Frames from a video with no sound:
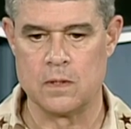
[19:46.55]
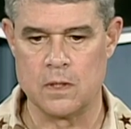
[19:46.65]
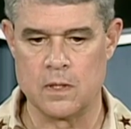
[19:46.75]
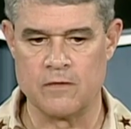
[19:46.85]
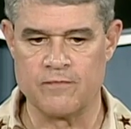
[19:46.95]
Uh,
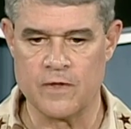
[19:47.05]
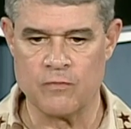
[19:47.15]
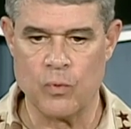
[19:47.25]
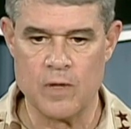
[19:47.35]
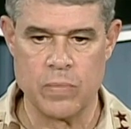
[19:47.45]
if,
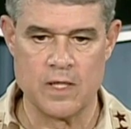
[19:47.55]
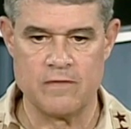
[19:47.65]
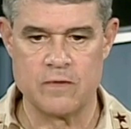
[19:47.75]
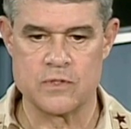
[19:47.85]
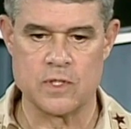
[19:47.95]
if we
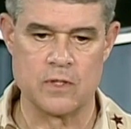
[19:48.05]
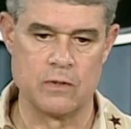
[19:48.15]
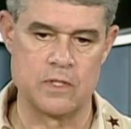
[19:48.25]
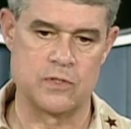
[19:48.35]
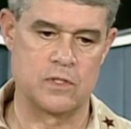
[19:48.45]
believe the
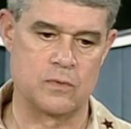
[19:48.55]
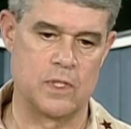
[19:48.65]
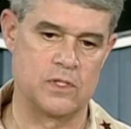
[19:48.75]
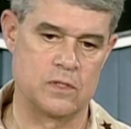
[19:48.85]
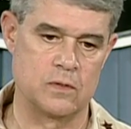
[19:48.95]
security
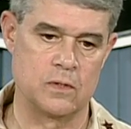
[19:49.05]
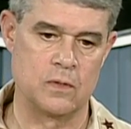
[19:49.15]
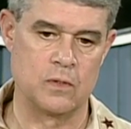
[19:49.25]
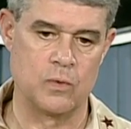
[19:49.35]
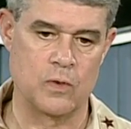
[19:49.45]
situation
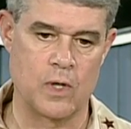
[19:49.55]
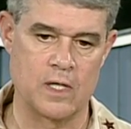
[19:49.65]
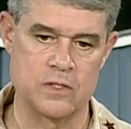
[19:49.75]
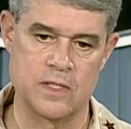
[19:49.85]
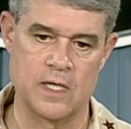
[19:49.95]
uh,
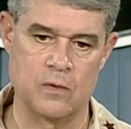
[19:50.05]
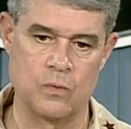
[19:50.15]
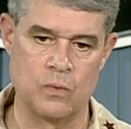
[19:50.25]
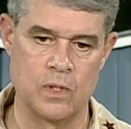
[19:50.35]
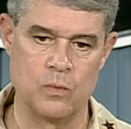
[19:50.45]
requires that,
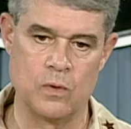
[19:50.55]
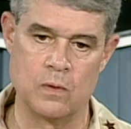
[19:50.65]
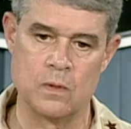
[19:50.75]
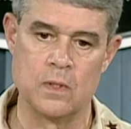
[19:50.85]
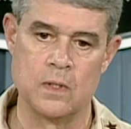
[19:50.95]
we
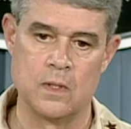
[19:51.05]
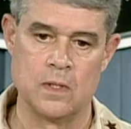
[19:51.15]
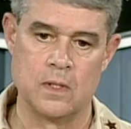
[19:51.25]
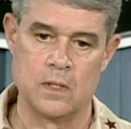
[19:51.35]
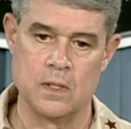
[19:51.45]
will
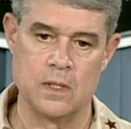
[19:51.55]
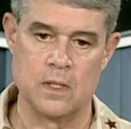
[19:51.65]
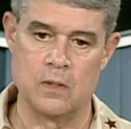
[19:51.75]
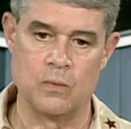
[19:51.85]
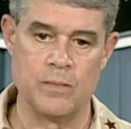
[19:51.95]

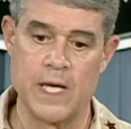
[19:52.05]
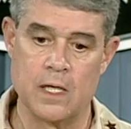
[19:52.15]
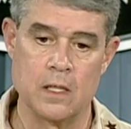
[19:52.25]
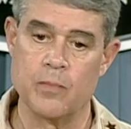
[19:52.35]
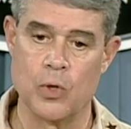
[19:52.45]
uh,
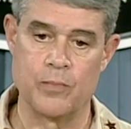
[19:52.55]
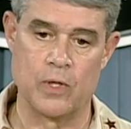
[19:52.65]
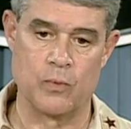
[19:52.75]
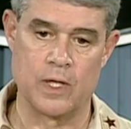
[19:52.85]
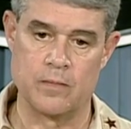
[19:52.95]
make
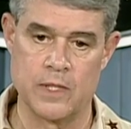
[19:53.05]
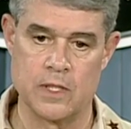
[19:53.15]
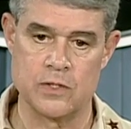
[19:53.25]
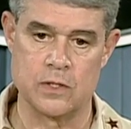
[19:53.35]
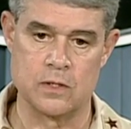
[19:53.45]
appropriate
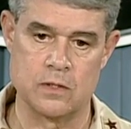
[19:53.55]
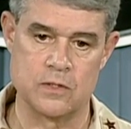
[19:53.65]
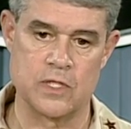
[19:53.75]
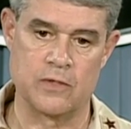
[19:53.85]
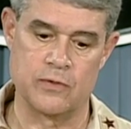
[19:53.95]
recommendation to the
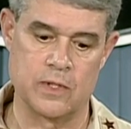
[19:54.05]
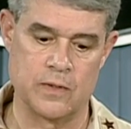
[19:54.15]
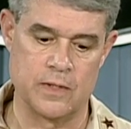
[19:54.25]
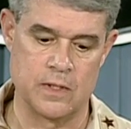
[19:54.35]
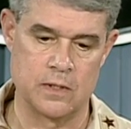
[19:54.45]

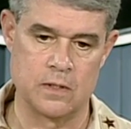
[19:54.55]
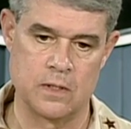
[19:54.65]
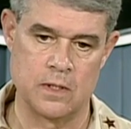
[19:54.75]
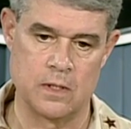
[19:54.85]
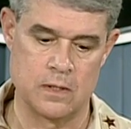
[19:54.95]
secretary and
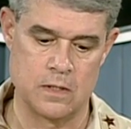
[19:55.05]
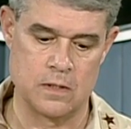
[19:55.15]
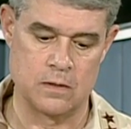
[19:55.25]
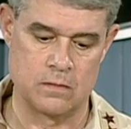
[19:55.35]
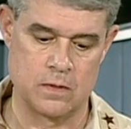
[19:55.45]
and
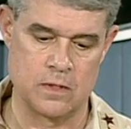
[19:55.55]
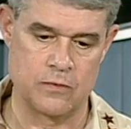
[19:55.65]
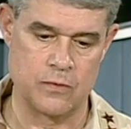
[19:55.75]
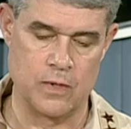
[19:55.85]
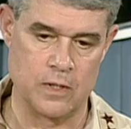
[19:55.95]
uh, and
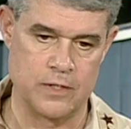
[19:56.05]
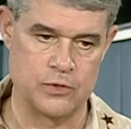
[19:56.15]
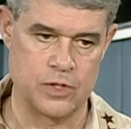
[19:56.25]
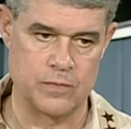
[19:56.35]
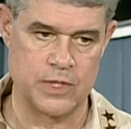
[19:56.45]
through our
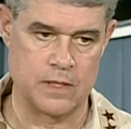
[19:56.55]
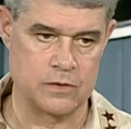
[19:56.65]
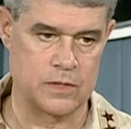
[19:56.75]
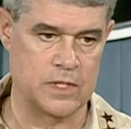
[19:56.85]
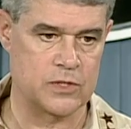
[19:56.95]
leadership
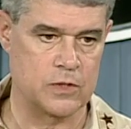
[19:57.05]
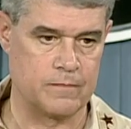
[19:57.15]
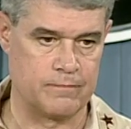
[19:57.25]
channels. Yes, sir.